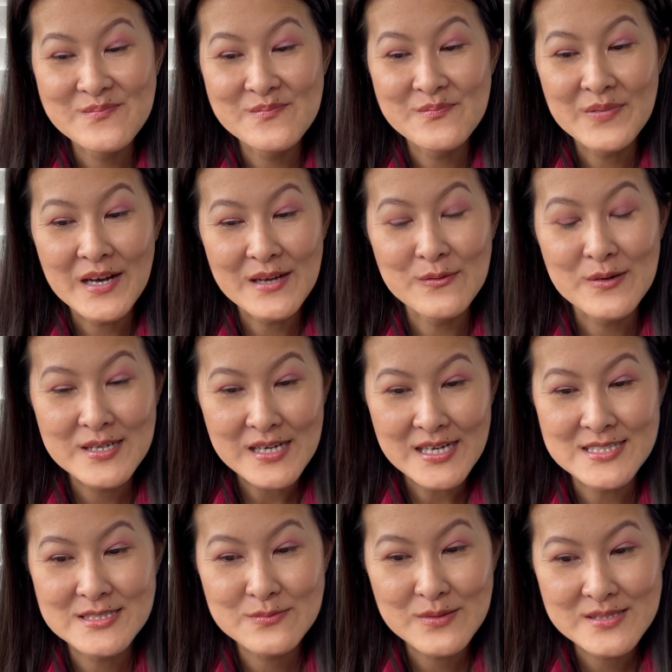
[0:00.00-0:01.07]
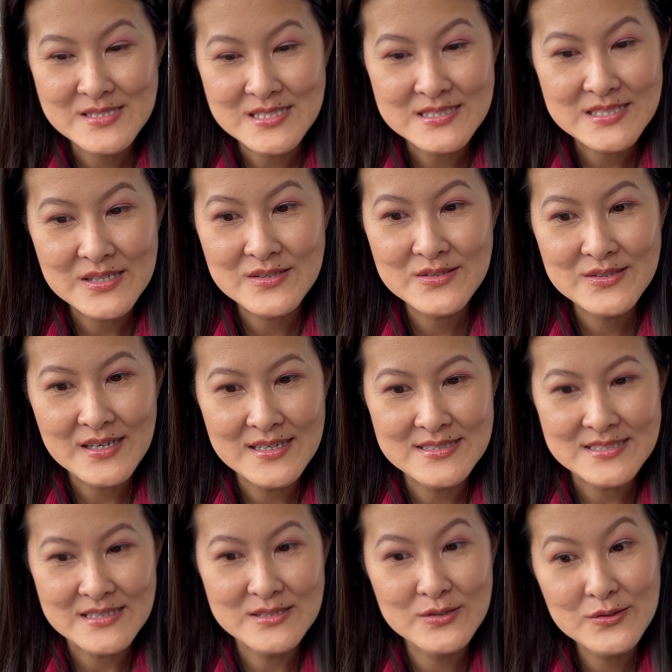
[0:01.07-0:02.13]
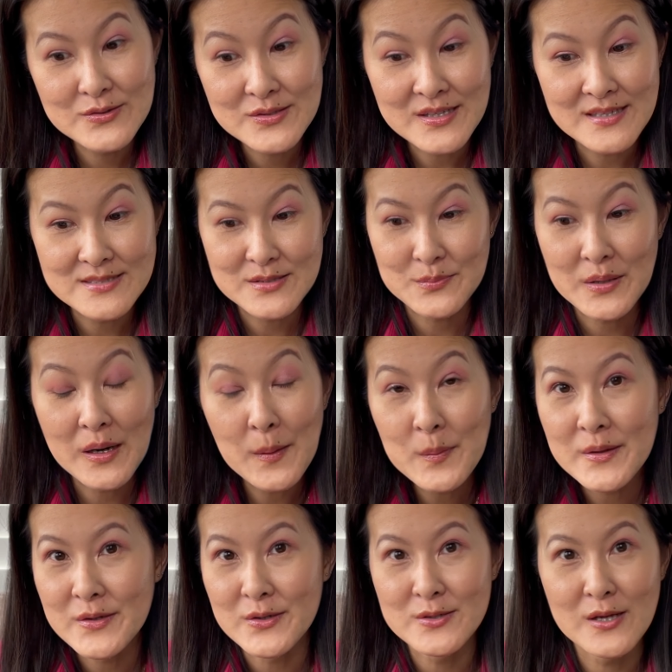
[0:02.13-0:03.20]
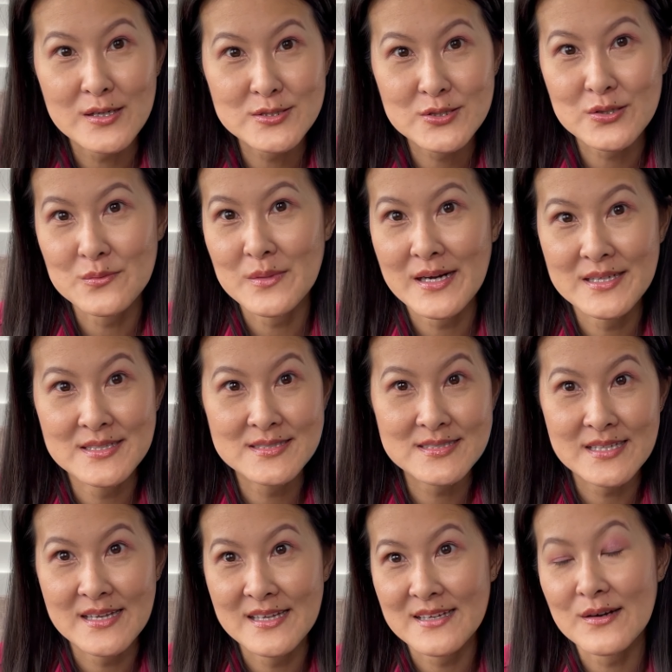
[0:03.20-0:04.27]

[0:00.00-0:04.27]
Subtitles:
I just wanted to tell you guys, I know you guys are probably, your logical mind is saying,